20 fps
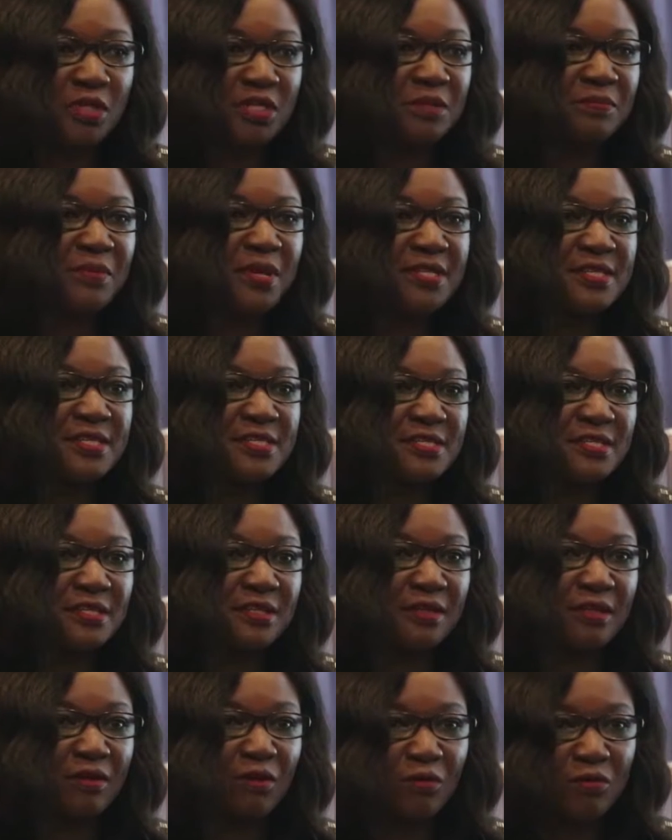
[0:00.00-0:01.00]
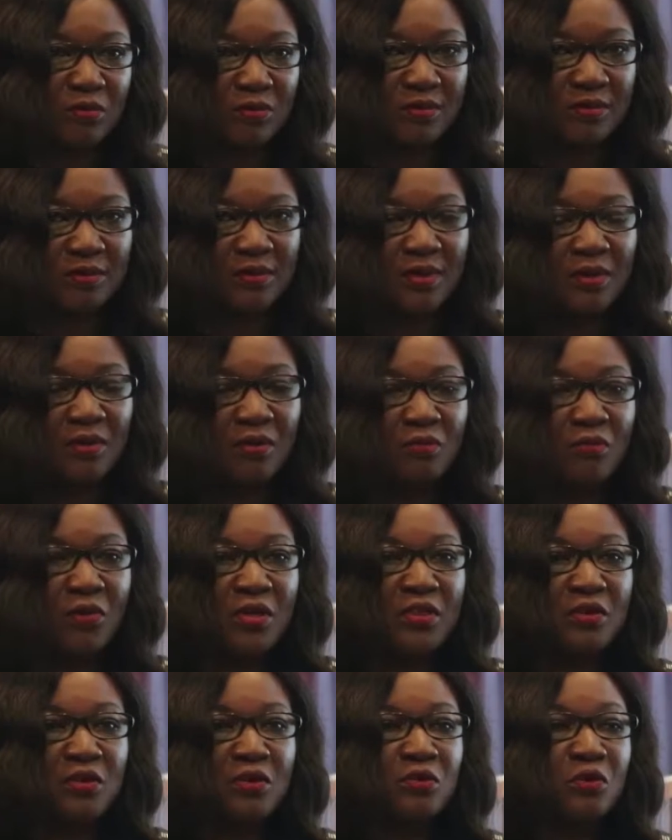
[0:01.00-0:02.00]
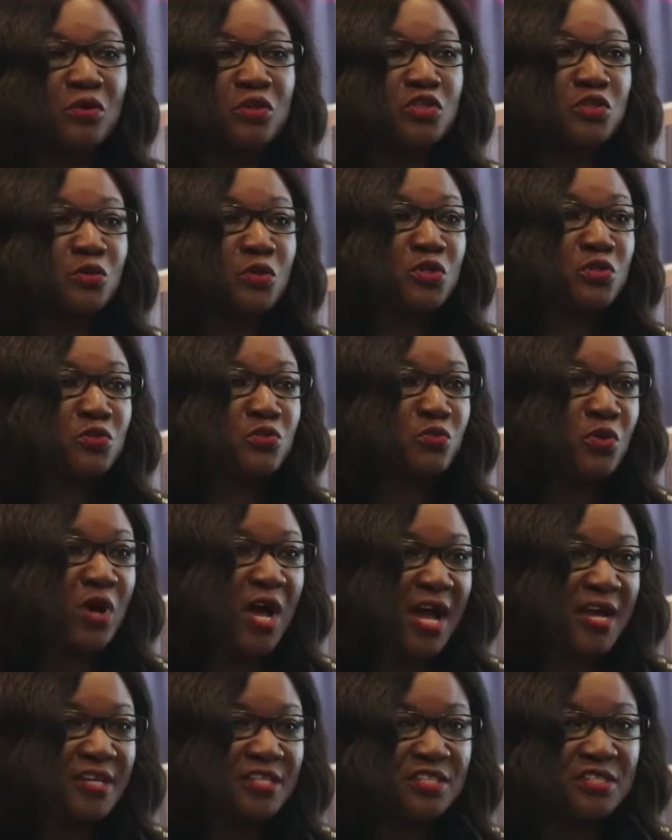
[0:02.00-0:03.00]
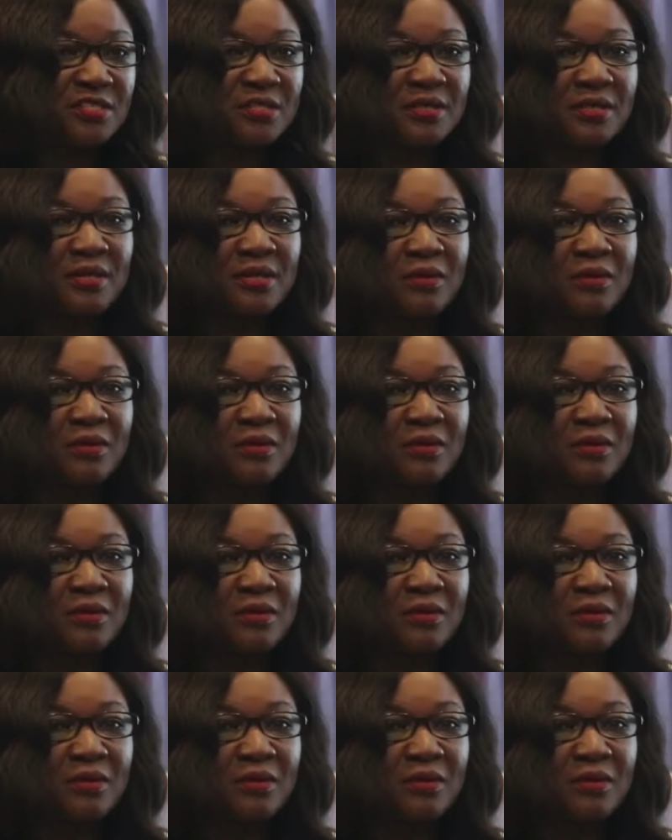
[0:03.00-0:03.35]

The debate is still on whether or not she was too harsh,